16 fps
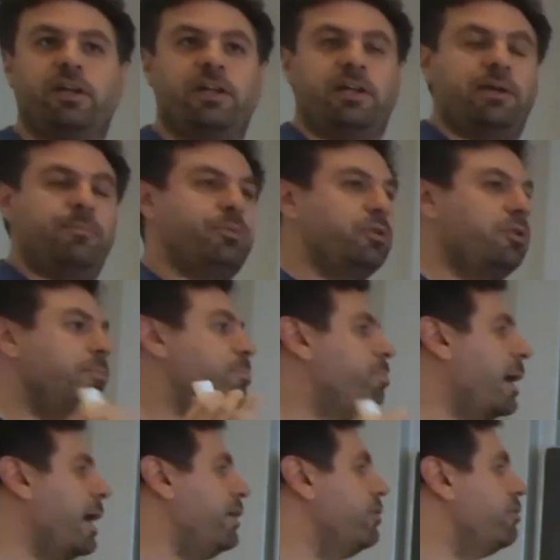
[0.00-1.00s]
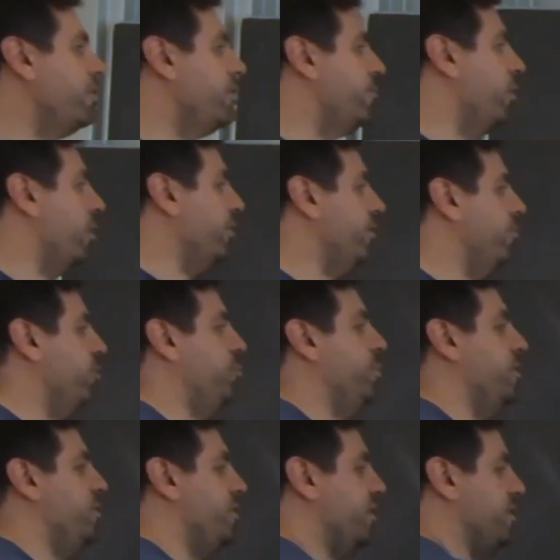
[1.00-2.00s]
a purely binary inverter would
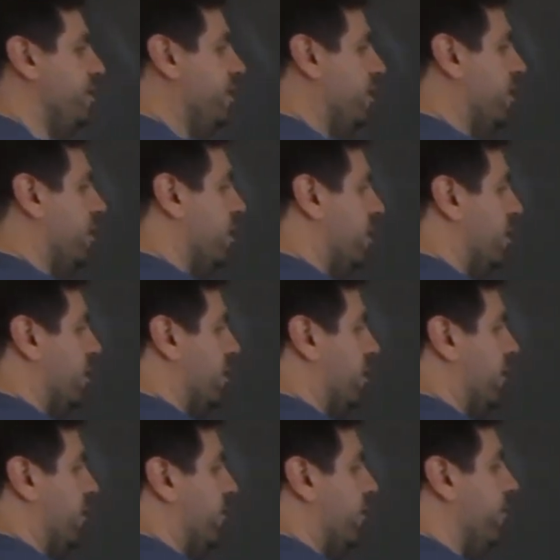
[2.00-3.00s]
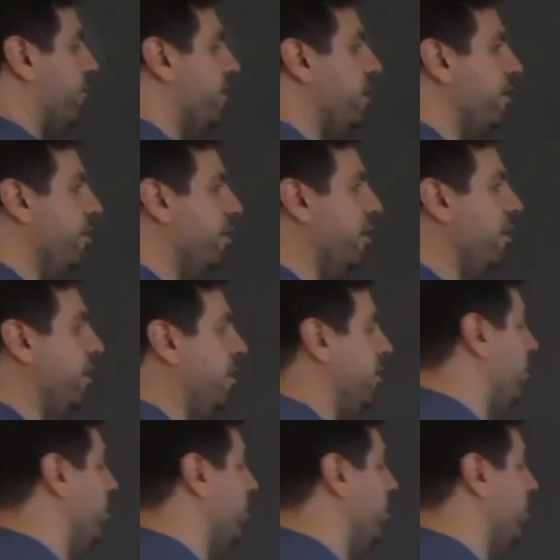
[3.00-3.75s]
be just, if you feed it a